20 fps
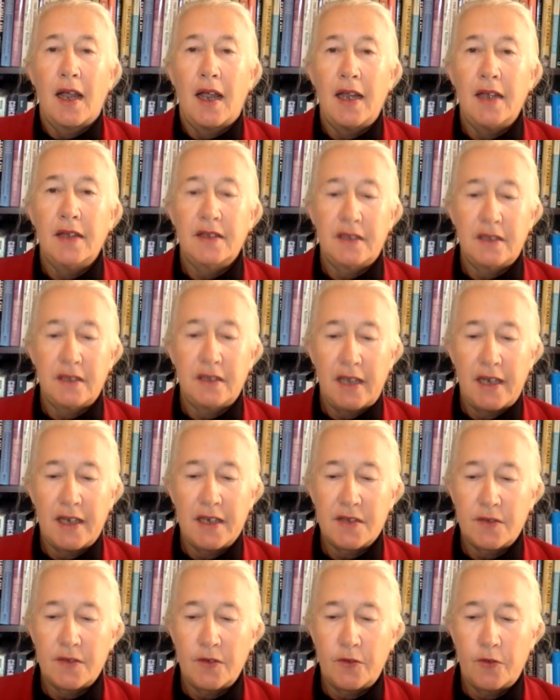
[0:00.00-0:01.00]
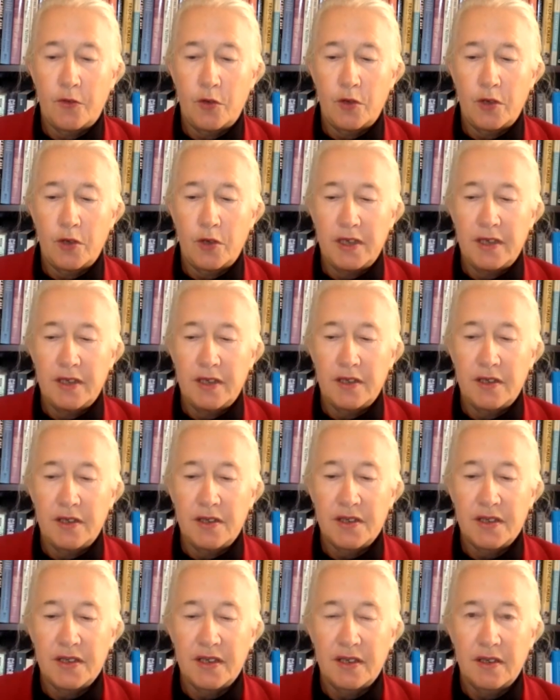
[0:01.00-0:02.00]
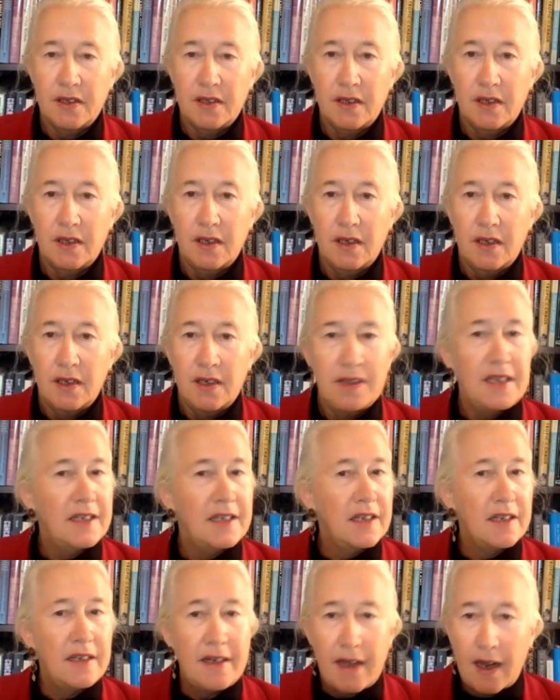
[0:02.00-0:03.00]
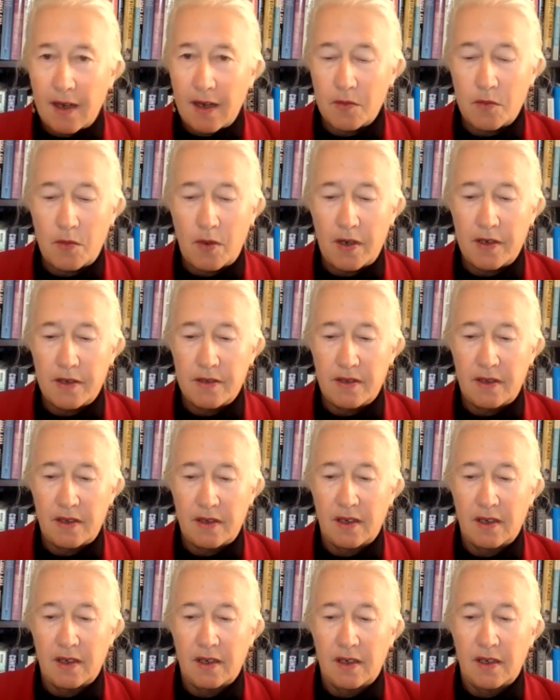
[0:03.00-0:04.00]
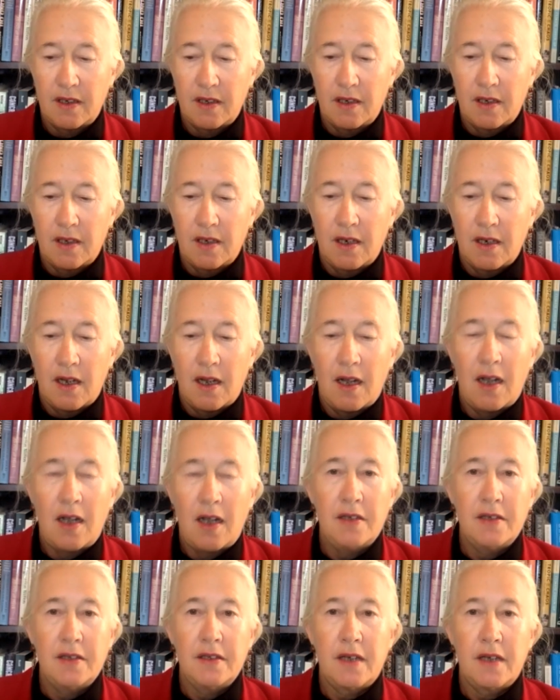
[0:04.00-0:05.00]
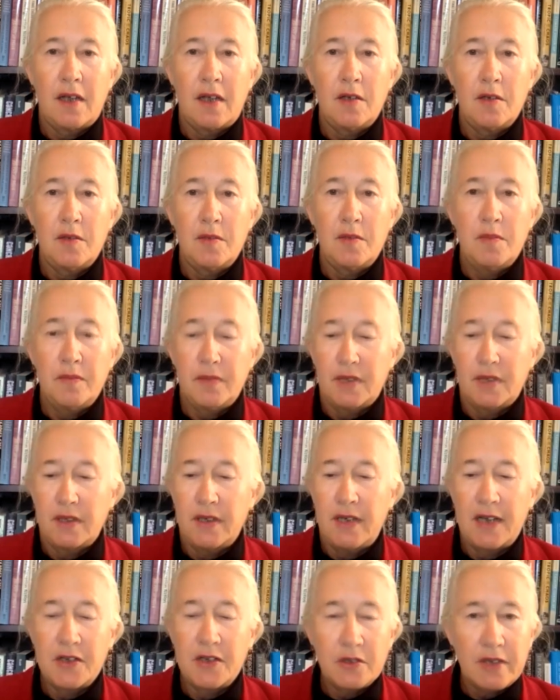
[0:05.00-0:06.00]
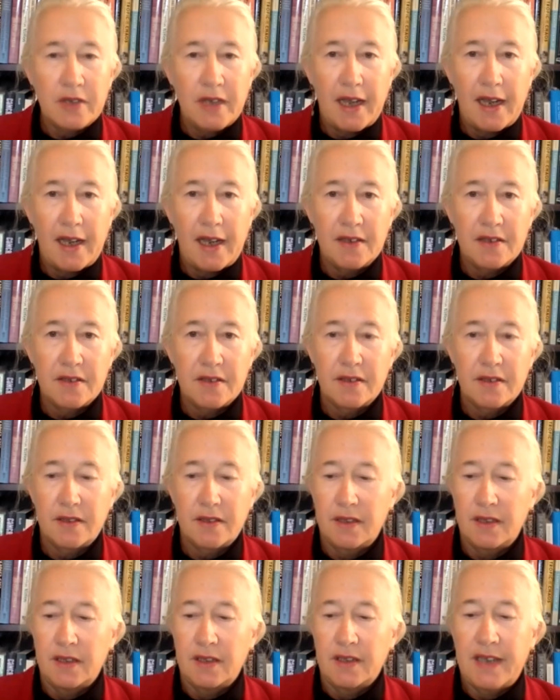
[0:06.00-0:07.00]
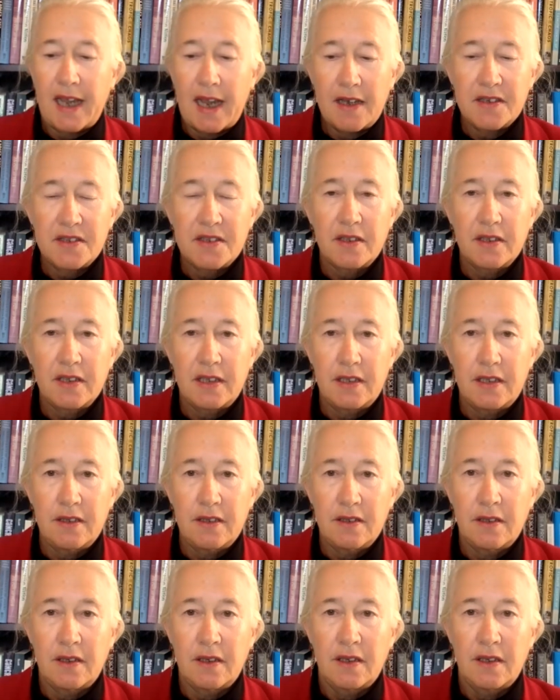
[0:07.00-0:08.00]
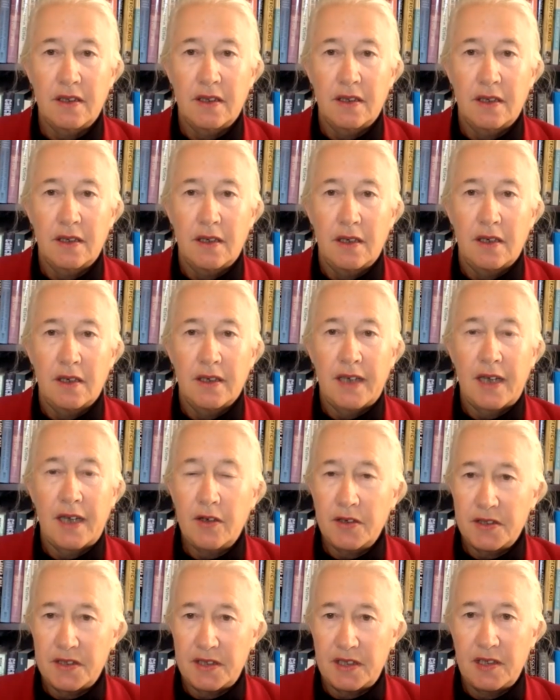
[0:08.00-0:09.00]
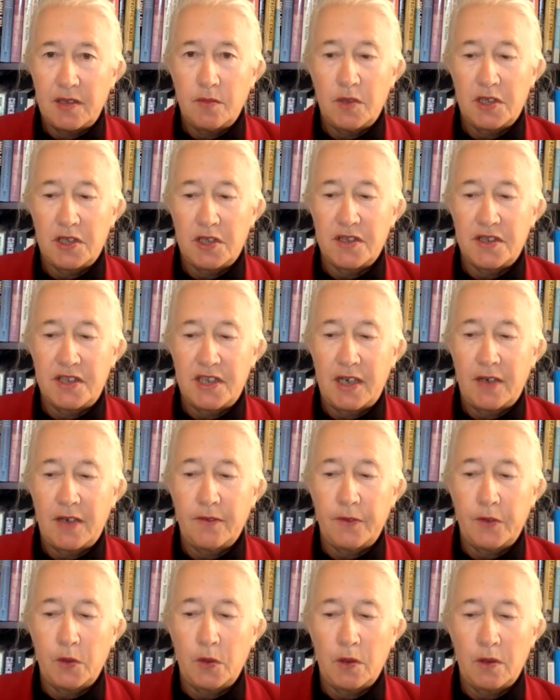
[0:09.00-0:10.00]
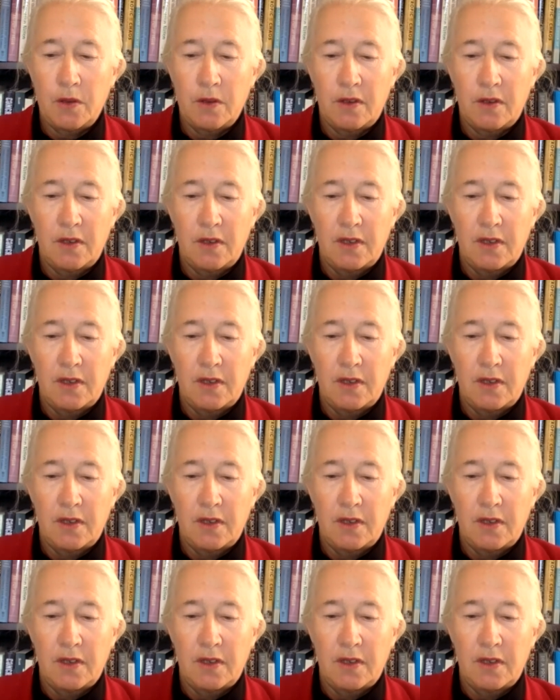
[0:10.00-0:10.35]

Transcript: and can last for forty years. They cannot run on um, natural gas, gasoline, kerosene, which is jet fuel,